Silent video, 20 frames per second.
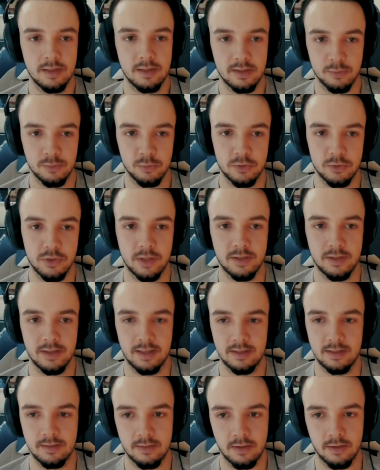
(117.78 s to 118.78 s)
Uh, we're trying to
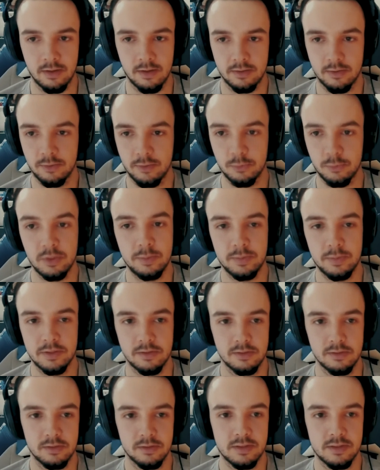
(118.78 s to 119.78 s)
hit our three
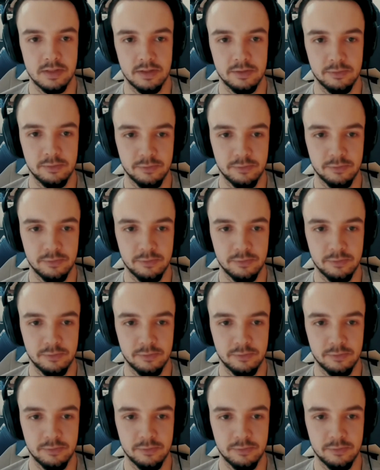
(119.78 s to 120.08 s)
pillars of